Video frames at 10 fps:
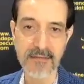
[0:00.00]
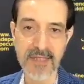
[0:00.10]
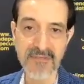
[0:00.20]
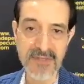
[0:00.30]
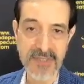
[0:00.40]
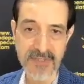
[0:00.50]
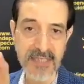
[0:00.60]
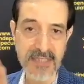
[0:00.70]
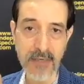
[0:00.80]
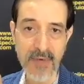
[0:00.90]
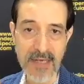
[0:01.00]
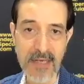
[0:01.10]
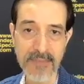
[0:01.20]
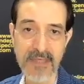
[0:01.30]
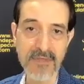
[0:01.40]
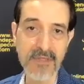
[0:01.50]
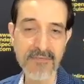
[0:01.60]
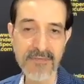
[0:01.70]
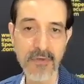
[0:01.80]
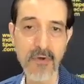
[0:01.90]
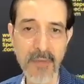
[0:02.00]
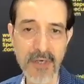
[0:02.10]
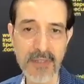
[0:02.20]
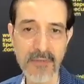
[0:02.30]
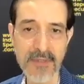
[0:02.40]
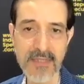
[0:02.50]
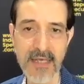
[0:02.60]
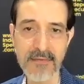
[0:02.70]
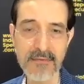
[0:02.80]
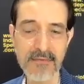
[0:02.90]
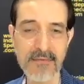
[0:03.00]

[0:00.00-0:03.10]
EV sales actually went up, even if the whole market went down?